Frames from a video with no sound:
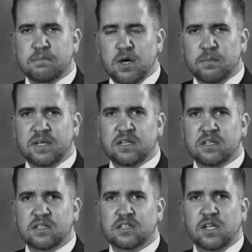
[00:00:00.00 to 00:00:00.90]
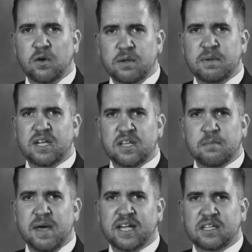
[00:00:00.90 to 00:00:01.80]
moment, loading me into the
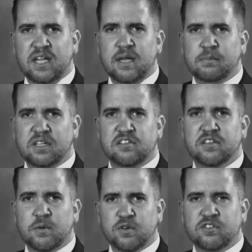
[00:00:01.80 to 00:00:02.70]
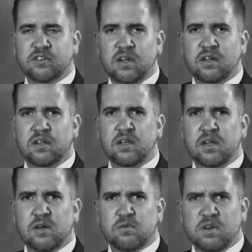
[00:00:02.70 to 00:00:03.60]
back of the ambulance, they were stunned,
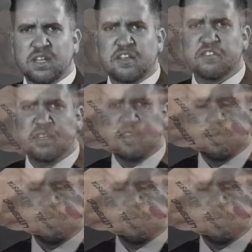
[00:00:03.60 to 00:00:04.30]
realizing that they